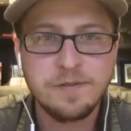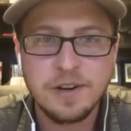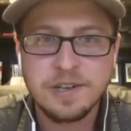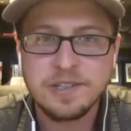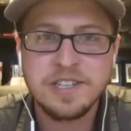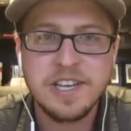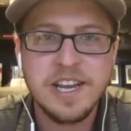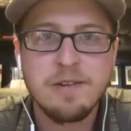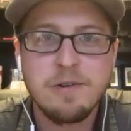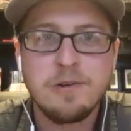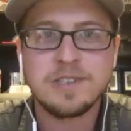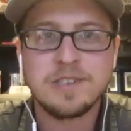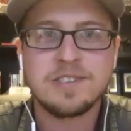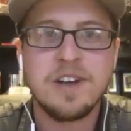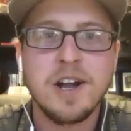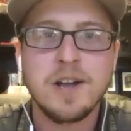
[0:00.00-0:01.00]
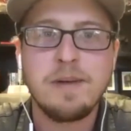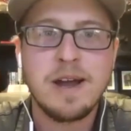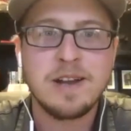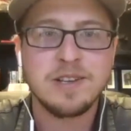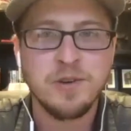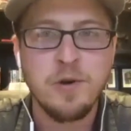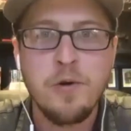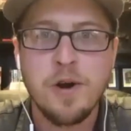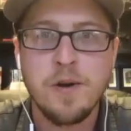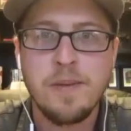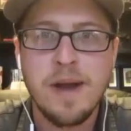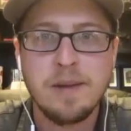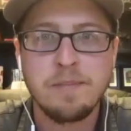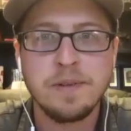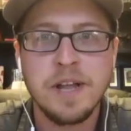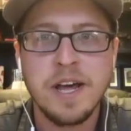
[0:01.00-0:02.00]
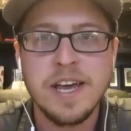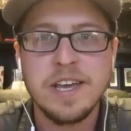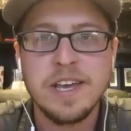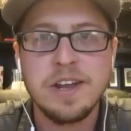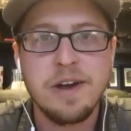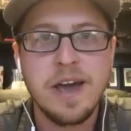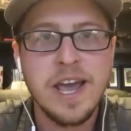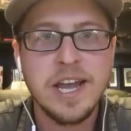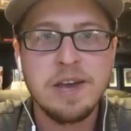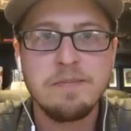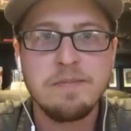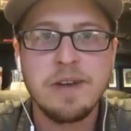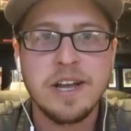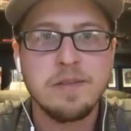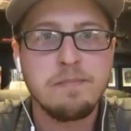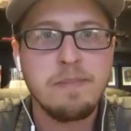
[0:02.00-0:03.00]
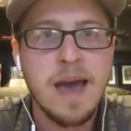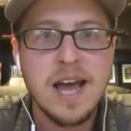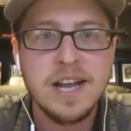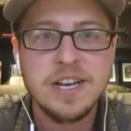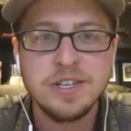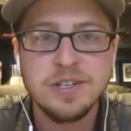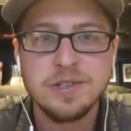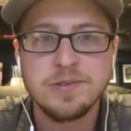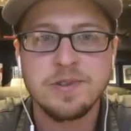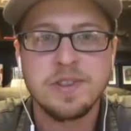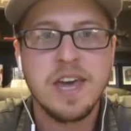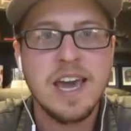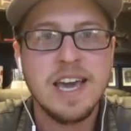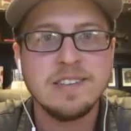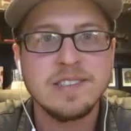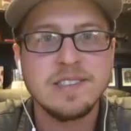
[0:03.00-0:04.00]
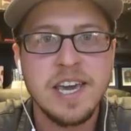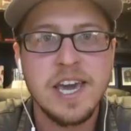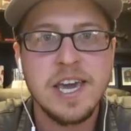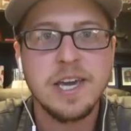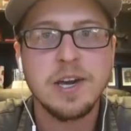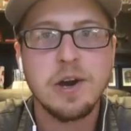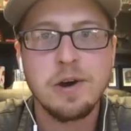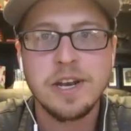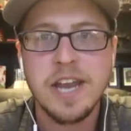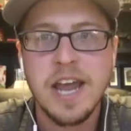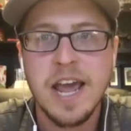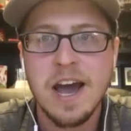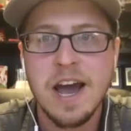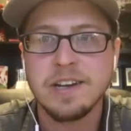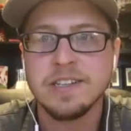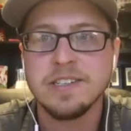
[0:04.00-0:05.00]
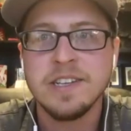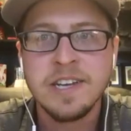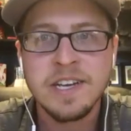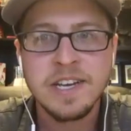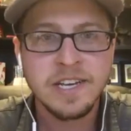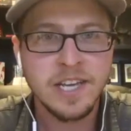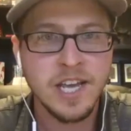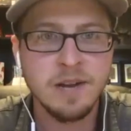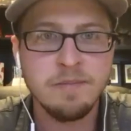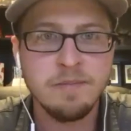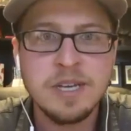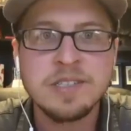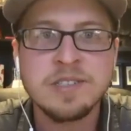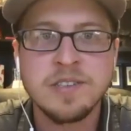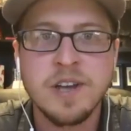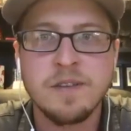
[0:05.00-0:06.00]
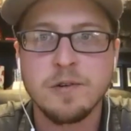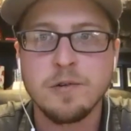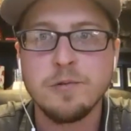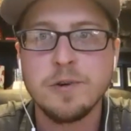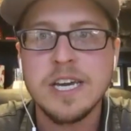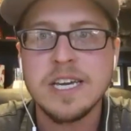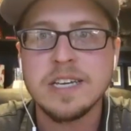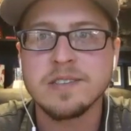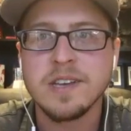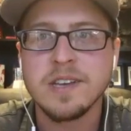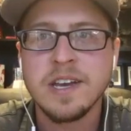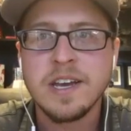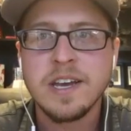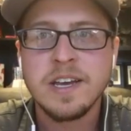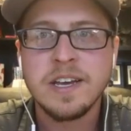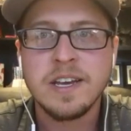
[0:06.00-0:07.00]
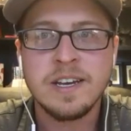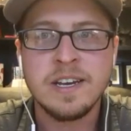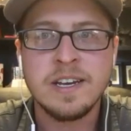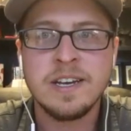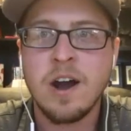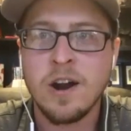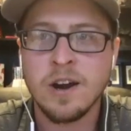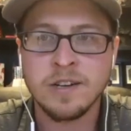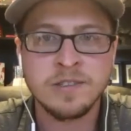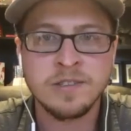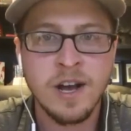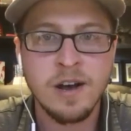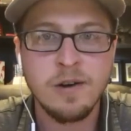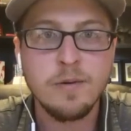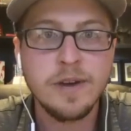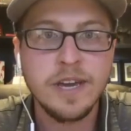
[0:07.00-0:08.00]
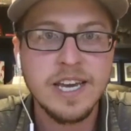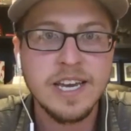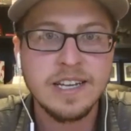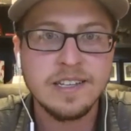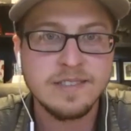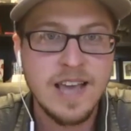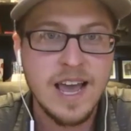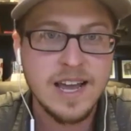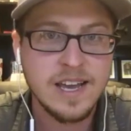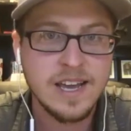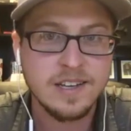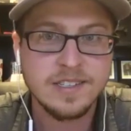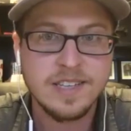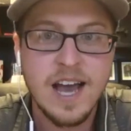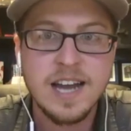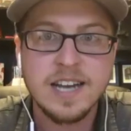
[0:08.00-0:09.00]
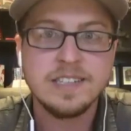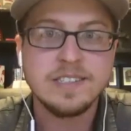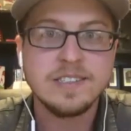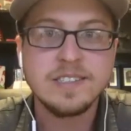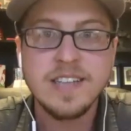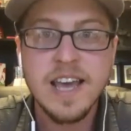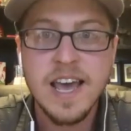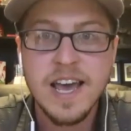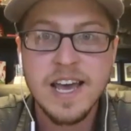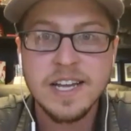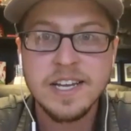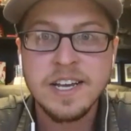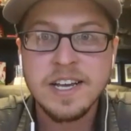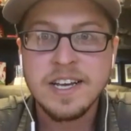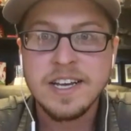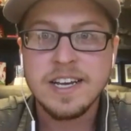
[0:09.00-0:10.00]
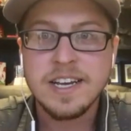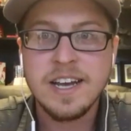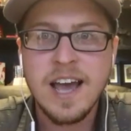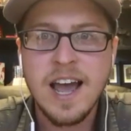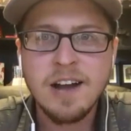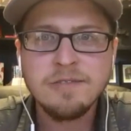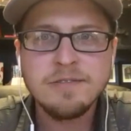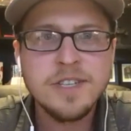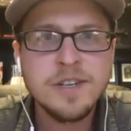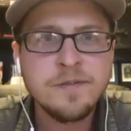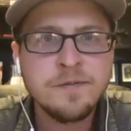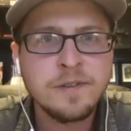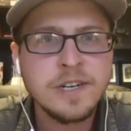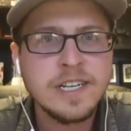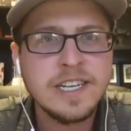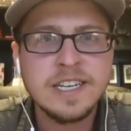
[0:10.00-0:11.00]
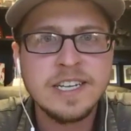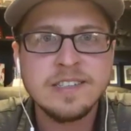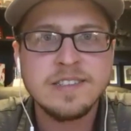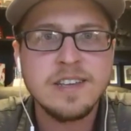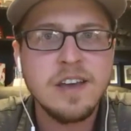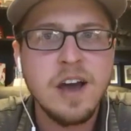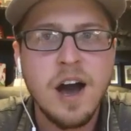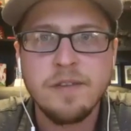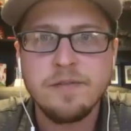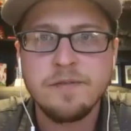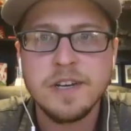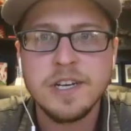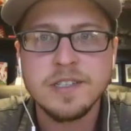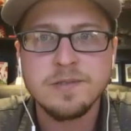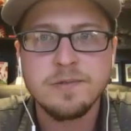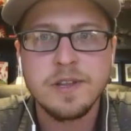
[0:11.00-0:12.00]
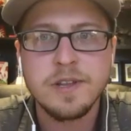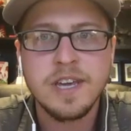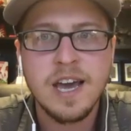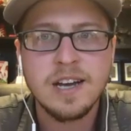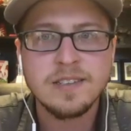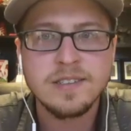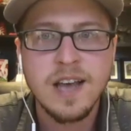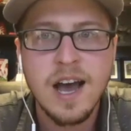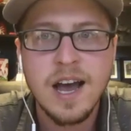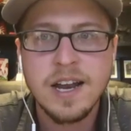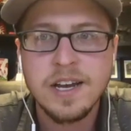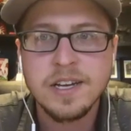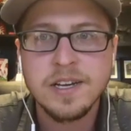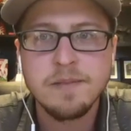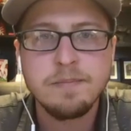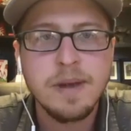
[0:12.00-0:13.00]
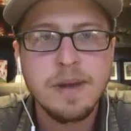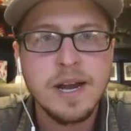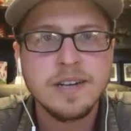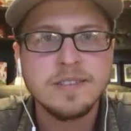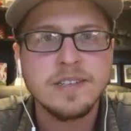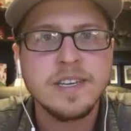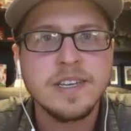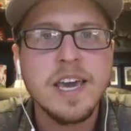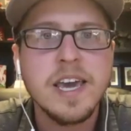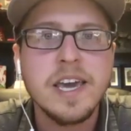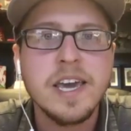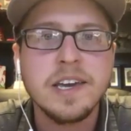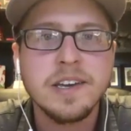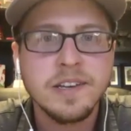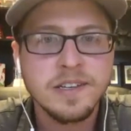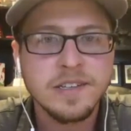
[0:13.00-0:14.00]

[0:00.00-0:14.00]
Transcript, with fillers: The first thing everyone wants to talk about is quarterback play. You know, A&M got the bad news with Haynes King going down and going to miss several weeks. Uh, Arkansas will get Zach Calzada instead. Uh, how different is the offense with Calzada compared to King?